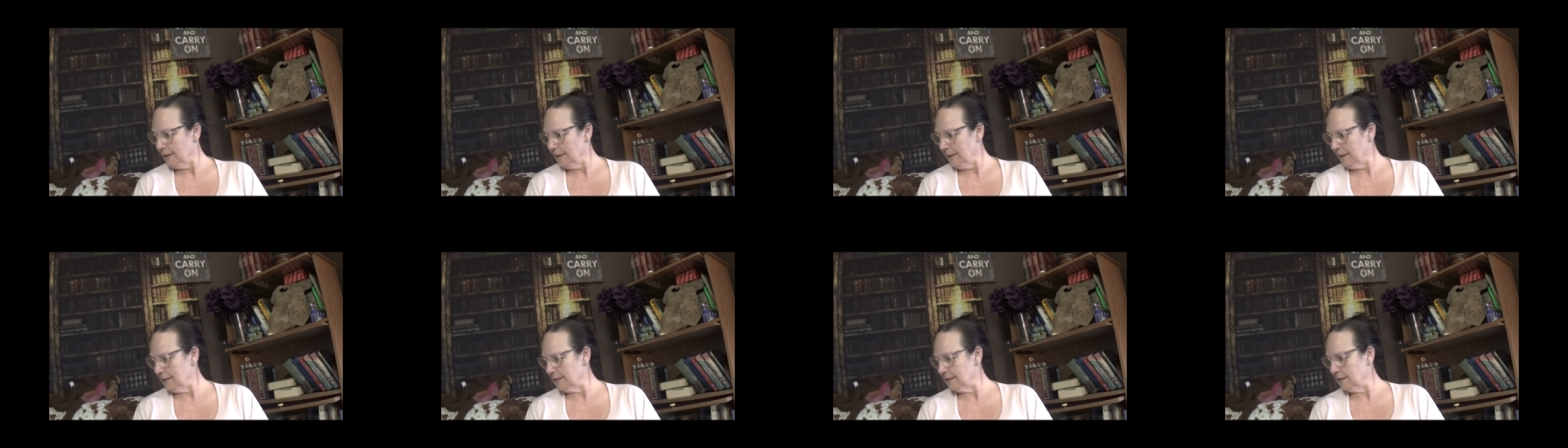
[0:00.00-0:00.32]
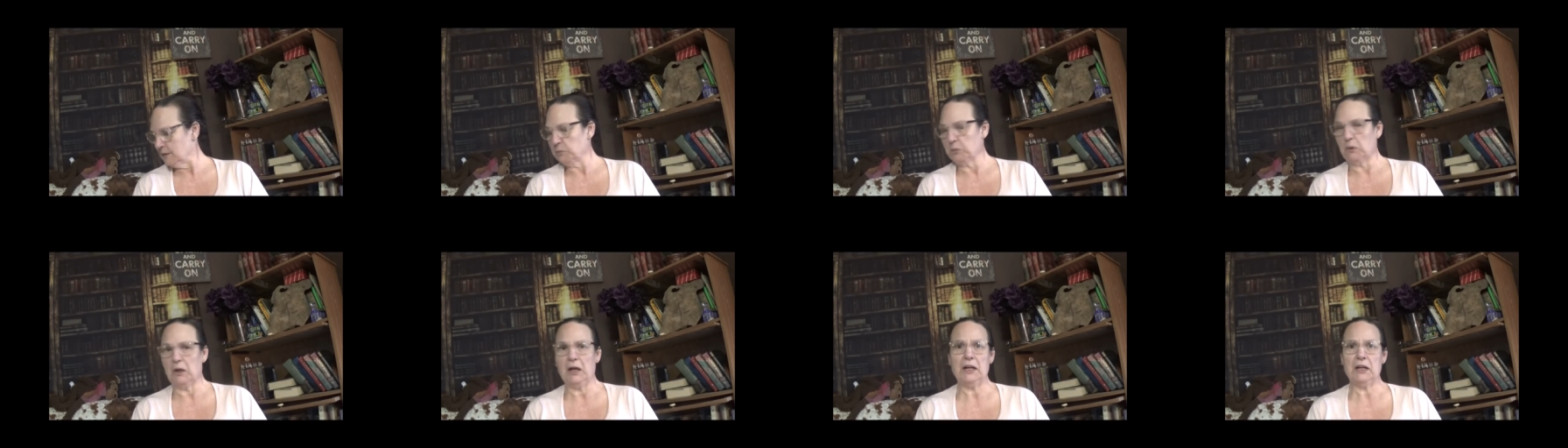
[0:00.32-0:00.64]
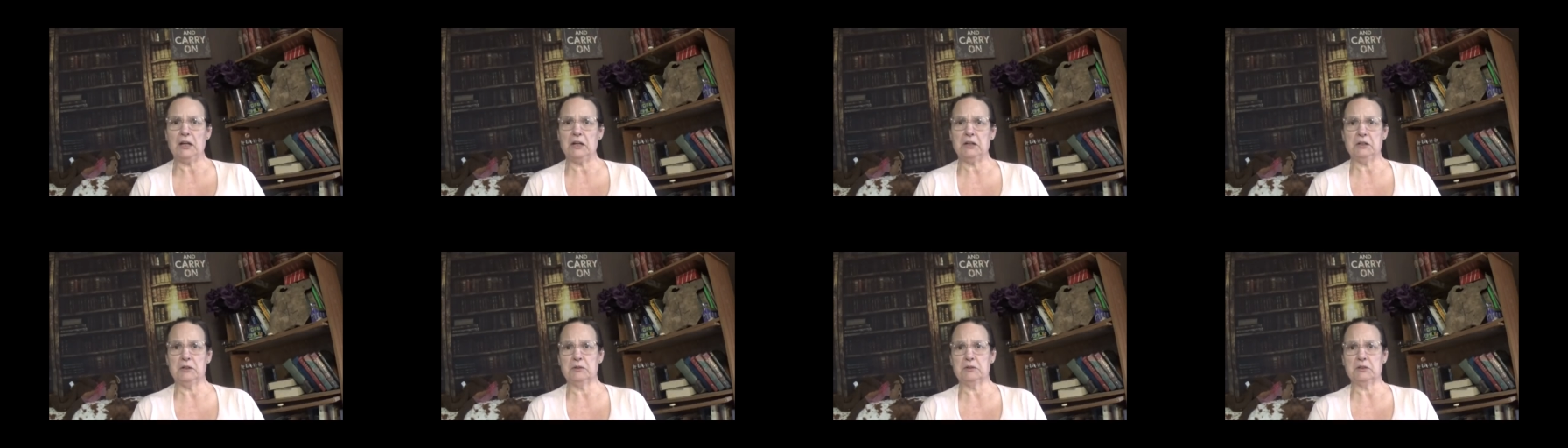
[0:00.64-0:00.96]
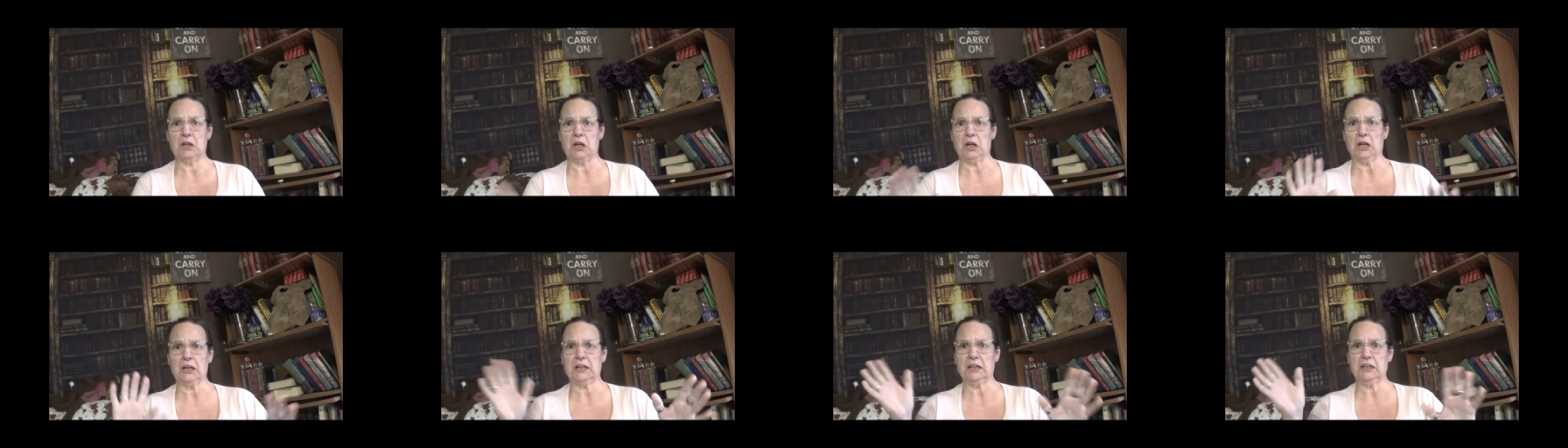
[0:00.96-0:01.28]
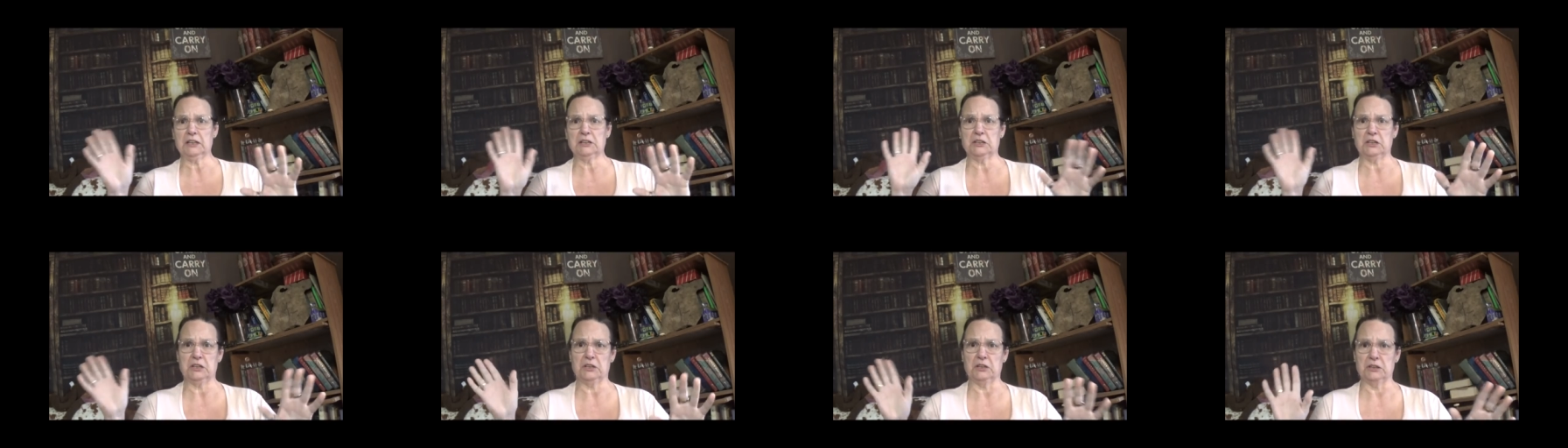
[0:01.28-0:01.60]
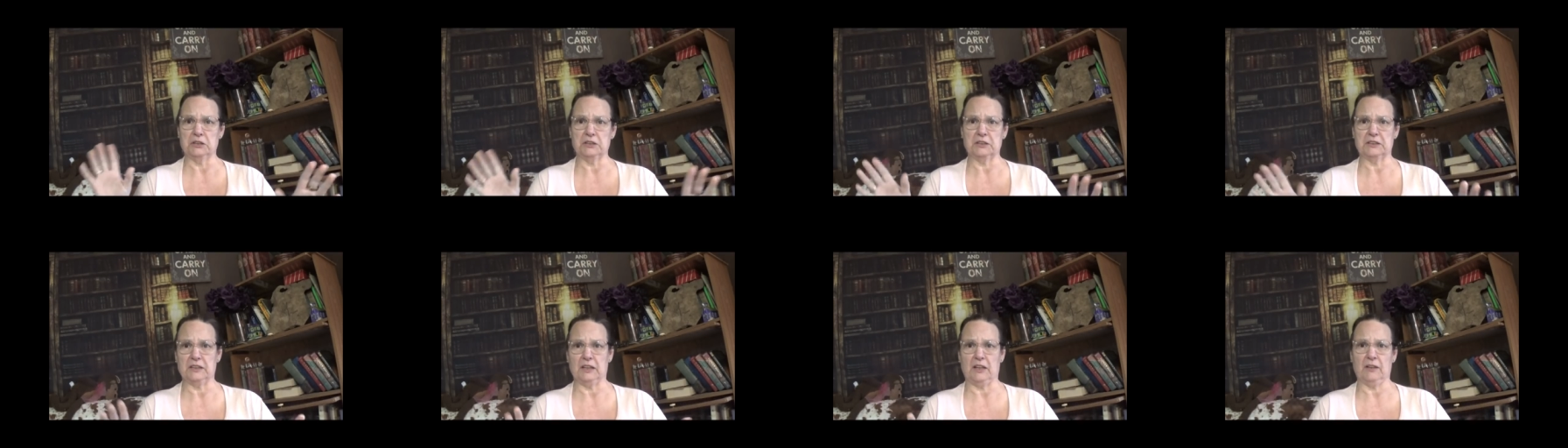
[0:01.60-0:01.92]
He says, why are you talking to
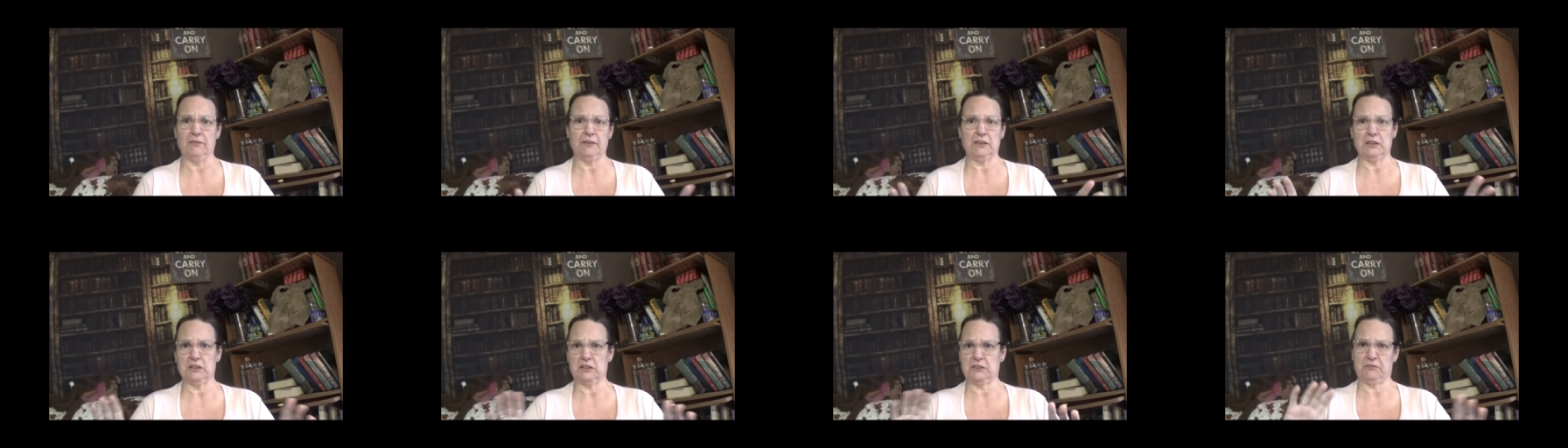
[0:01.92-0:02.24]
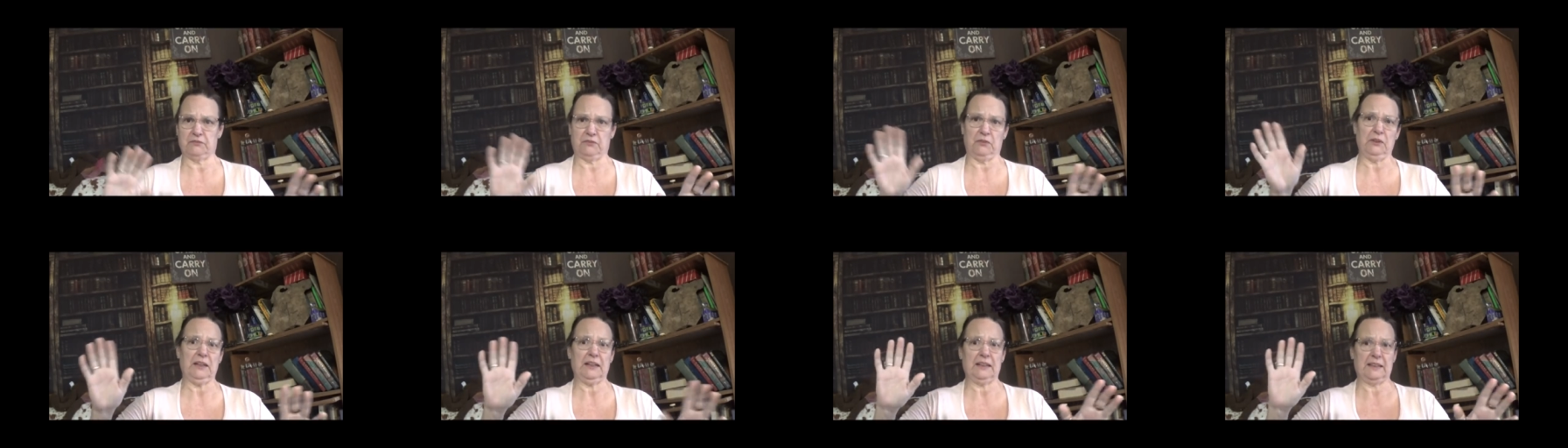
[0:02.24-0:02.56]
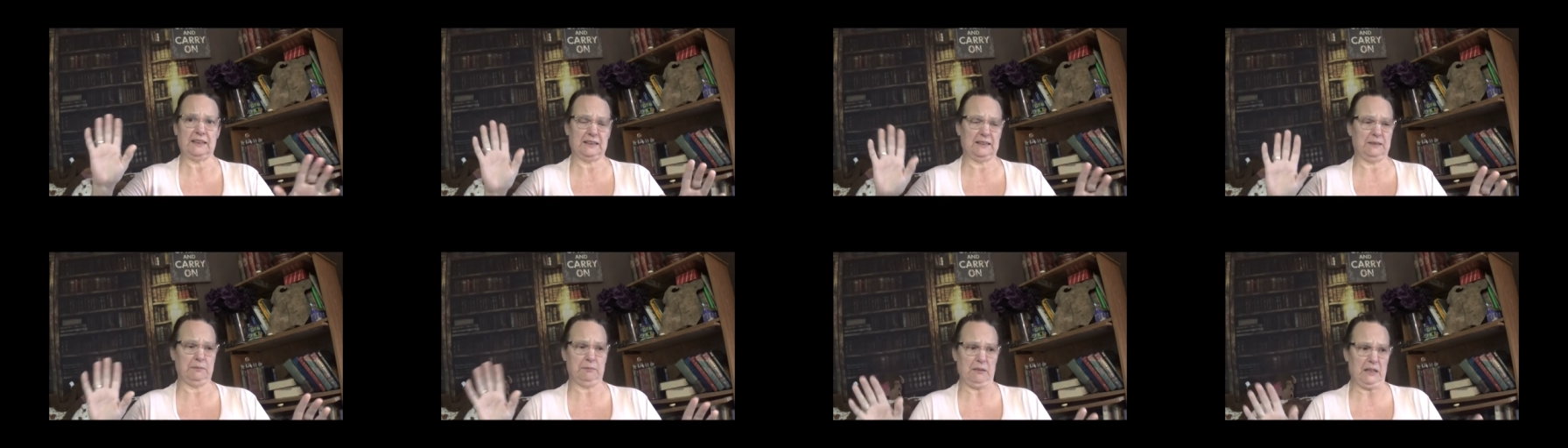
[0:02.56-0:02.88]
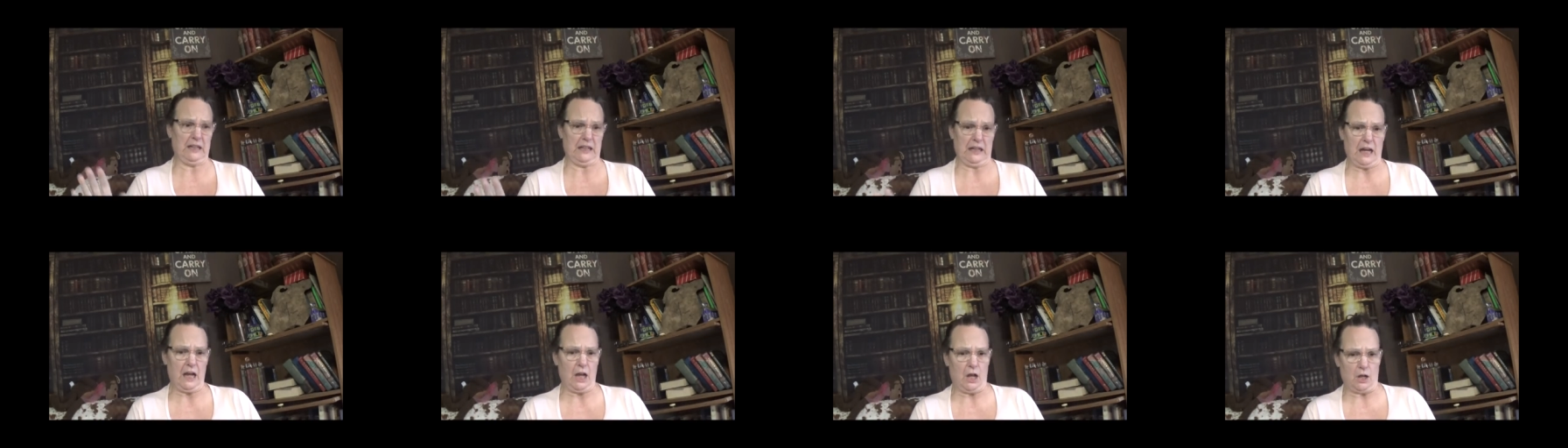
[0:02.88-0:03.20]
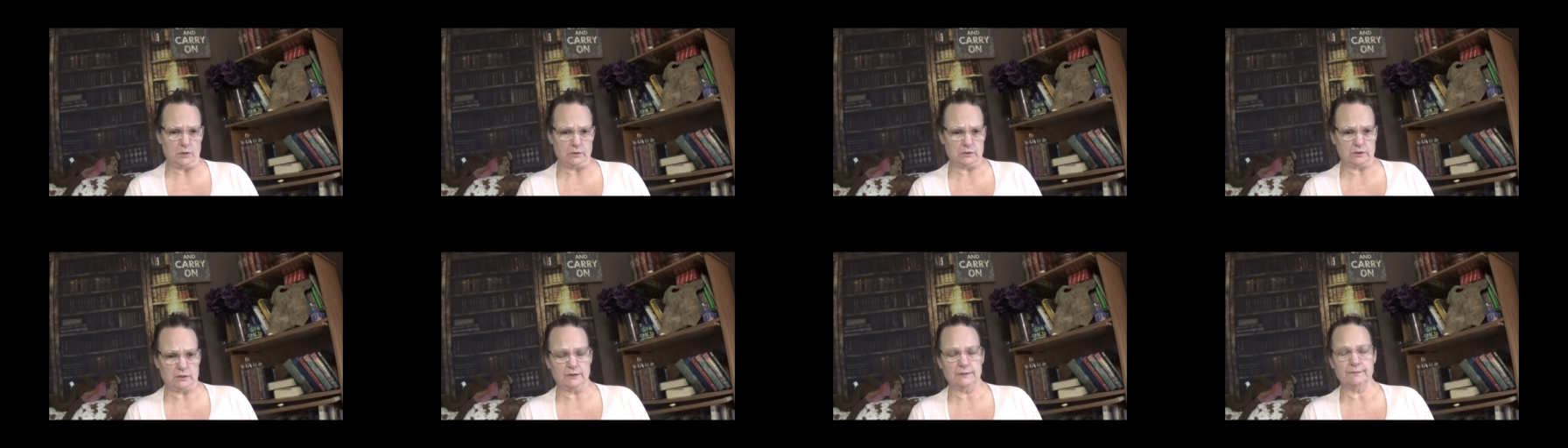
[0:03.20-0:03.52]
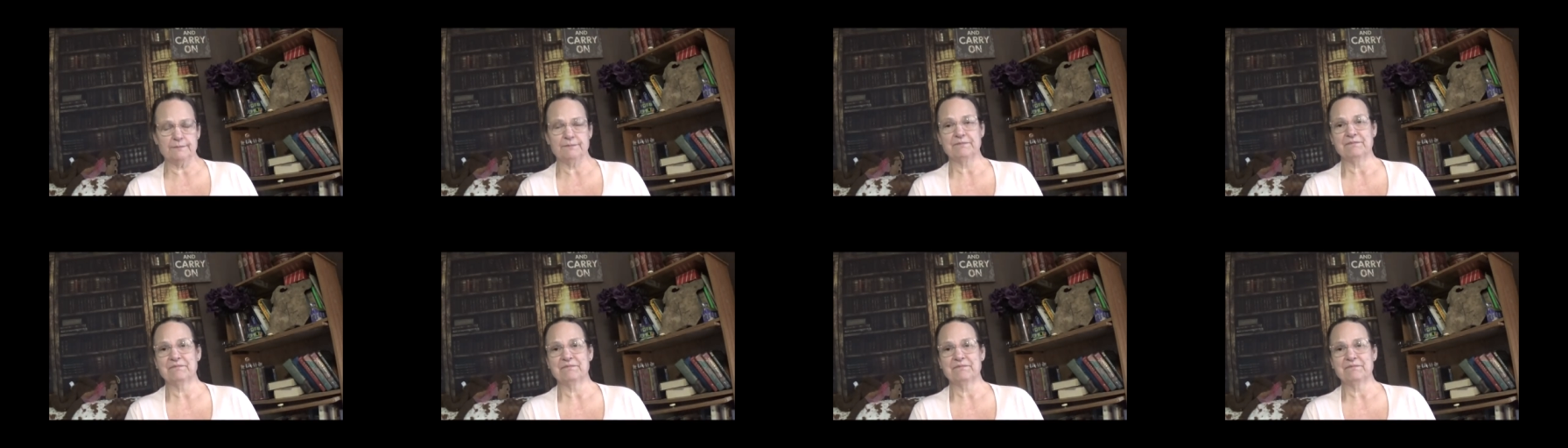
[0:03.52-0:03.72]
yourself? It freaks me out.